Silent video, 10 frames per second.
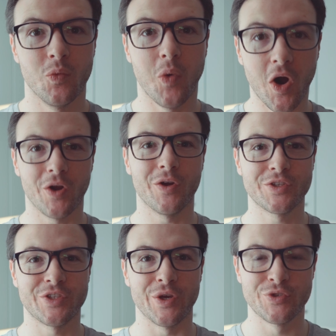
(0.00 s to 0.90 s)
while
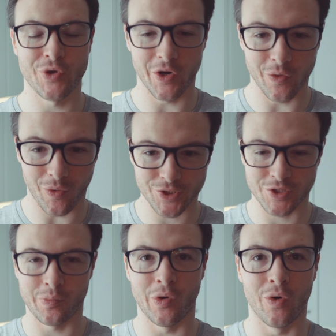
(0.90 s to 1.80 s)
also trying to watch the
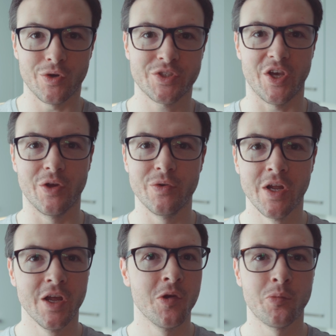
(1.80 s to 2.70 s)
pour. So
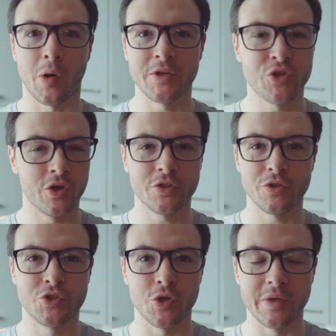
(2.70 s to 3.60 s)
probably trying to do
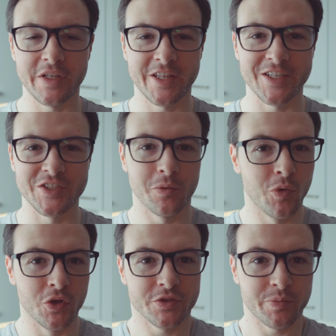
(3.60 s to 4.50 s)
too many things at
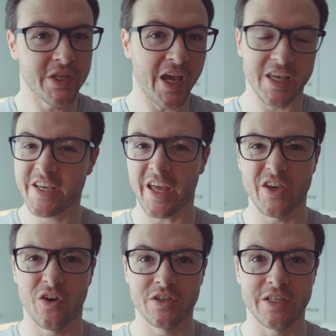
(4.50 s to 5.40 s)
once. But yeah, you get the
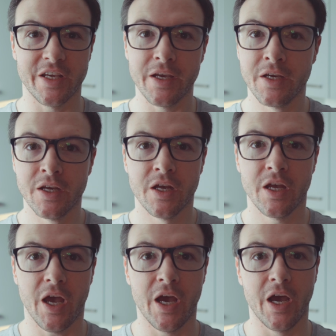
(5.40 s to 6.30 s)
idea.
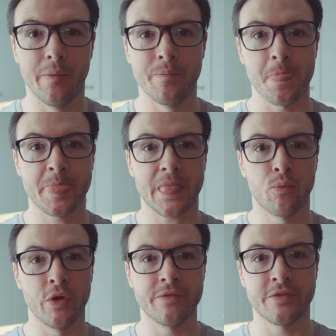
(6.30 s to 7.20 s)

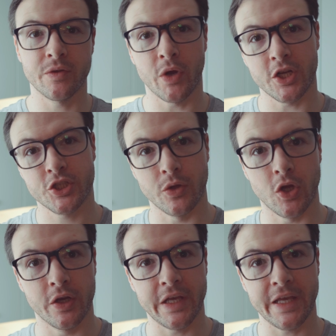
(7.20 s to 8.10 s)
When I showed
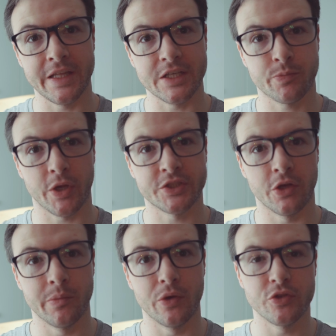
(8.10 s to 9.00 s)
it in the
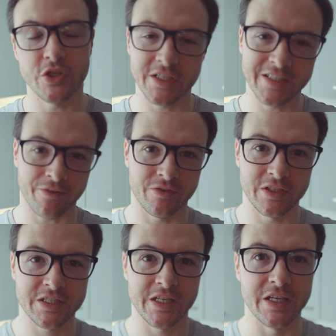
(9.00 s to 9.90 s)
espresso mode, you could
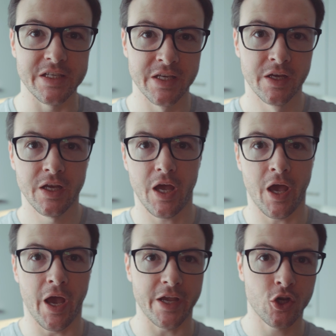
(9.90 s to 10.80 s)
definitely see
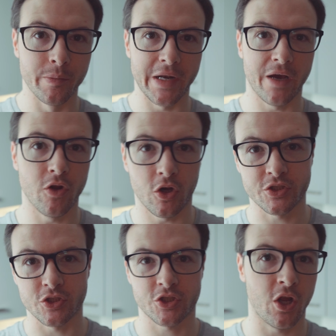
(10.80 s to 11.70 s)
it coming out nice
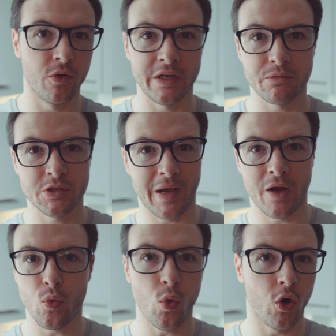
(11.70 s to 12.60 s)
and slowly. It was
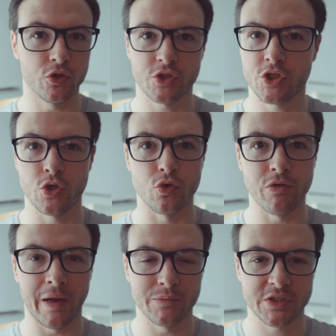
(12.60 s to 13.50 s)
about 1 to 2
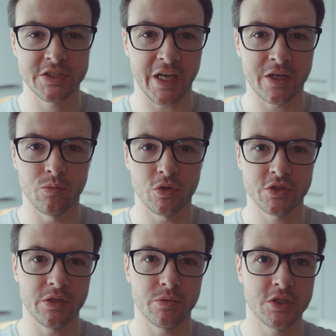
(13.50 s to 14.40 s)
grams a second,
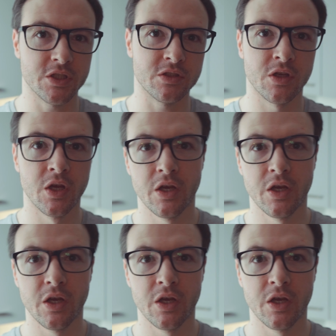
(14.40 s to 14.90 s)
wasn't it? Which is,